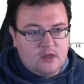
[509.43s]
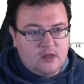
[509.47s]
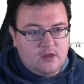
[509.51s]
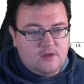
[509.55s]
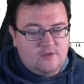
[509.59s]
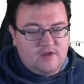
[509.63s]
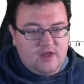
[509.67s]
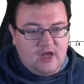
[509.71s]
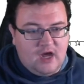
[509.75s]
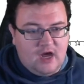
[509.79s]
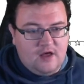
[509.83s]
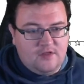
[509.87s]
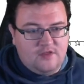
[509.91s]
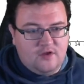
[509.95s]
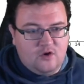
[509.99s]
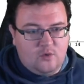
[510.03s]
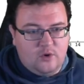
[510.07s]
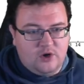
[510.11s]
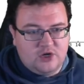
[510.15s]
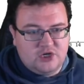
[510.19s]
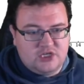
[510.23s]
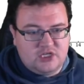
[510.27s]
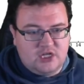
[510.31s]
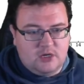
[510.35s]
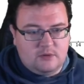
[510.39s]
The other
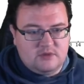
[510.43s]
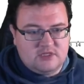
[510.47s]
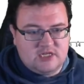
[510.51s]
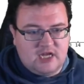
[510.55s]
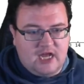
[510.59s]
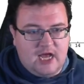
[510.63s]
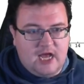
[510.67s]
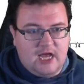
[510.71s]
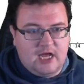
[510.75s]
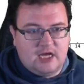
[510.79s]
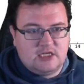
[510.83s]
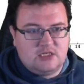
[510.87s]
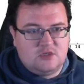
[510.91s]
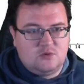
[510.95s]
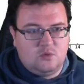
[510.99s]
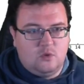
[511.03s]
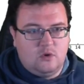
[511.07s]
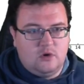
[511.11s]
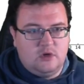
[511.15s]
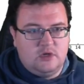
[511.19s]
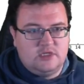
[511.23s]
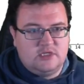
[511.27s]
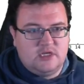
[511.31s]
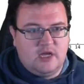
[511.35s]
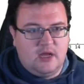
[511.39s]
question that was asked
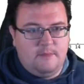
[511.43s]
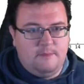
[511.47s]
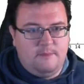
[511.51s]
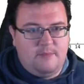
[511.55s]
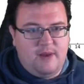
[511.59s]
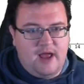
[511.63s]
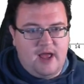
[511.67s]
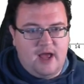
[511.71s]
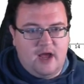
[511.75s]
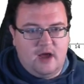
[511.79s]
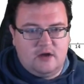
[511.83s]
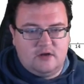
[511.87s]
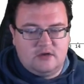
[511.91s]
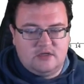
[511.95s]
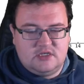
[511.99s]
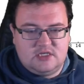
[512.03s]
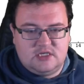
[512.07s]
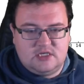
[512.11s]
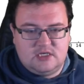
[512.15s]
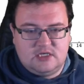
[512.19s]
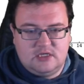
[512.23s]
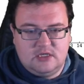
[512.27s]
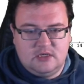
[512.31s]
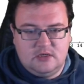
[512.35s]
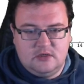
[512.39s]
was
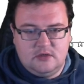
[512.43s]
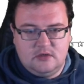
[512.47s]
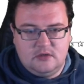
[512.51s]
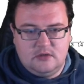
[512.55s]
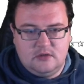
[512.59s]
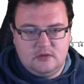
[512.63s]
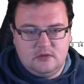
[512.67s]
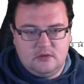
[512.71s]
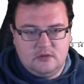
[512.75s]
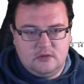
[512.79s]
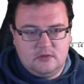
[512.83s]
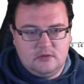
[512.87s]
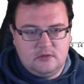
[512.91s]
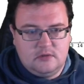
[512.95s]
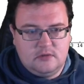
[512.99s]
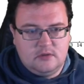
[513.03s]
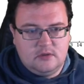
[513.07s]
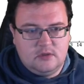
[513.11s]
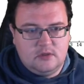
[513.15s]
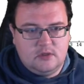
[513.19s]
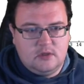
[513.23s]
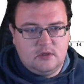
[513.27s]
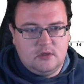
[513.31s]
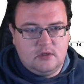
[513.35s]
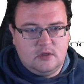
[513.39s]
about
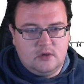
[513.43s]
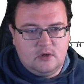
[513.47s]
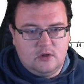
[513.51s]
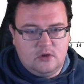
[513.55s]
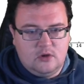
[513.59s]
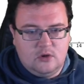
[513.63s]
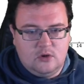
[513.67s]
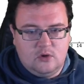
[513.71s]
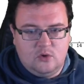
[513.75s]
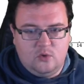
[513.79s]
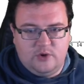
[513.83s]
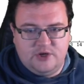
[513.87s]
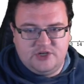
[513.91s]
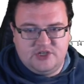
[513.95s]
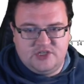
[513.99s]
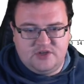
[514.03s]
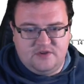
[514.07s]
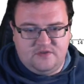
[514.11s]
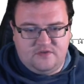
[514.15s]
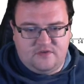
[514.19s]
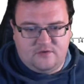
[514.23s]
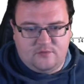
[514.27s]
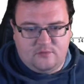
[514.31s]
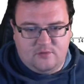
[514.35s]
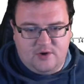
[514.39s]
question
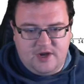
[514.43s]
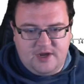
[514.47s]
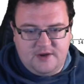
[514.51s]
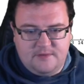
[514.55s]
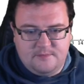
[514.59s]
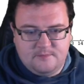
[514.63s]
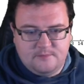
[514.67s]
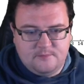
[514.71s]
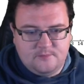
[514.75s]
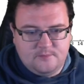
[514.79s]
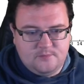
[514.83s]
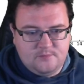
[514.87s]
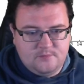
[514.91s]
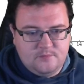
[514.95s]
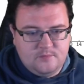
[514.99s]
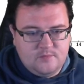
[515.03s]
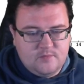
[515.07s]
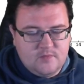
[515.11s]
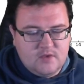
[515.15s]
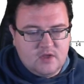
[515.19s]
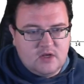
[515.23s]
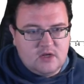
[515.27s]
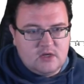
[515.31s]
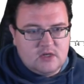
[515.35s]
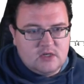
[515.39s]
3.
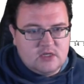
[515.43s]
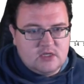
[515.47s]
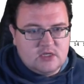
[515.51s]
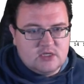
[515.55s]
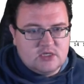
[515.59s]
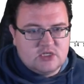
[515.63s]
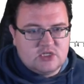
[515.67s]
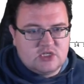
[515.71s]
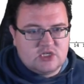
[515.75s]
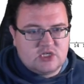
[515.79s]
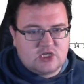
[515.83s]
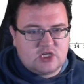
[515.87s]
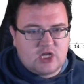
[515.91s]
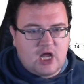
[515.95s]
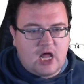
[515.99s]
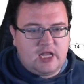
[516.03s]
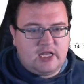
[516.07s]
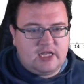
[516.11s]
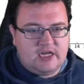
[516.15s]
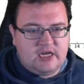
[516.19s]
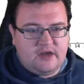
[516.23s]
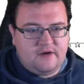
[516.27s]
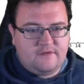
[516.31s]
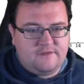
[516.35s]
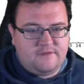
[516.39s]

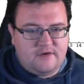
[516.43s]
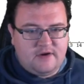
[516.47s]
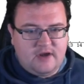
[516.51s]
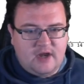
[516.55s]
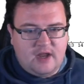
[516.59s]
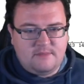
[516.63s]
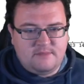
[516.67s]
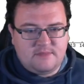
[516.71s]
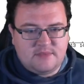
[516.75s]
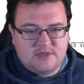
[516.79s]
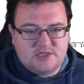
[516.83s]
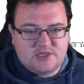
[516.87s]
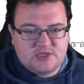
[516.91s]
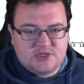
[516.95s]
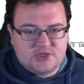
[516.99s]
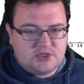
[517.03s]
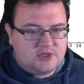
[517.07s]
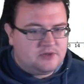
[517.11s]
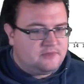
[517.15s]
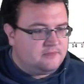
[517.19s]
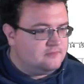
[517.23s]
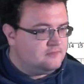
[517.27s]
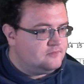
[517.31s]
Slightly different numbers.